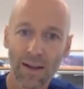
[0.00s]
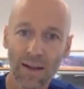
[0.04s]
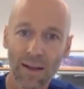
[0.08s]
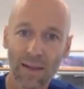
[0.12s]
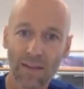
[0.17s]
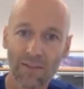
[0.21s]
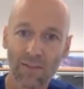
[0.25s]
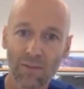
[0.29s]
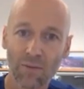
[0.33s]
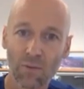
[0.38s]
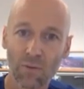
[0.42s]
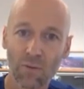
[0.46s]

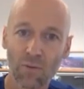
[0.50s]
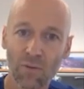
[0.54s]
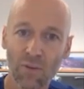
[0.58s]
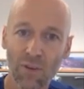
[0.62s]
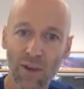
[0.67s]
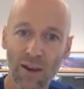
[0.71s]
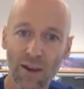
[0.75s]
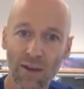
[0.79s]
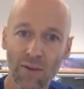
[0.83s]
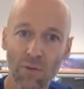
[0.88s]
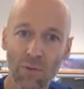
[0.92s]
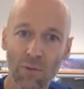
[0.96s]
is to
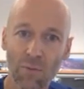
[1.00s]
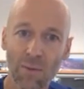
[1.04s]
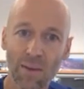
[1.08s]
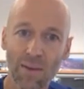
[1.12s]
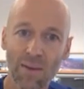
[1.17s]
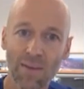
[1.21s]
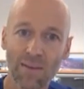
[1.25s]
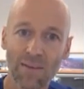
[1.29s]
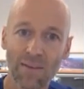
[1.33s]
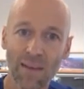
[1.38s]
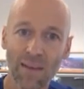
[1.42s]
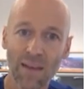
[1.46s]
try to
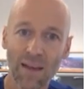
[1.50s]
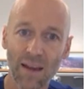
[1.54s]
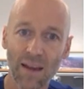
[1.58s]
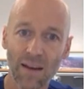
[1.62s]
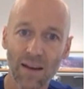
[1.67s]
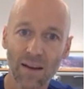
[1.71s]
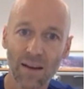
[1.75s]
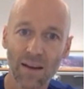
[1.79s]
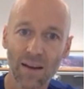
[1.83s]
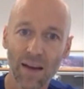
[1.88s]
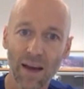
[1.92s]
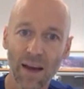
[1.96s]

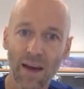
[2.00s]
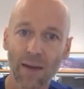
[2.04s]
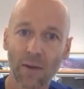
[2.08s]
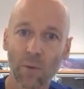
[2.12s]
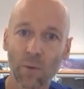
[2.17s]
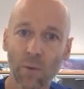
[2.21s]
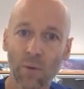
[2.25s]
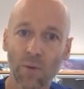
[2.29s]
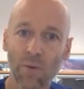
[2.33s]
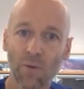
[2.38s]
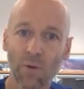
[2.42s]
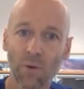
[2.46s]
maintain
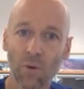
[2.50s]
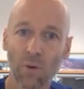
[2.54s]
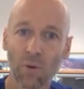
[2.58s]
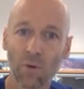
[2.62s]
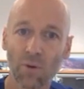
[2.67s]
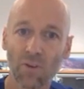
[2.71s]
adequate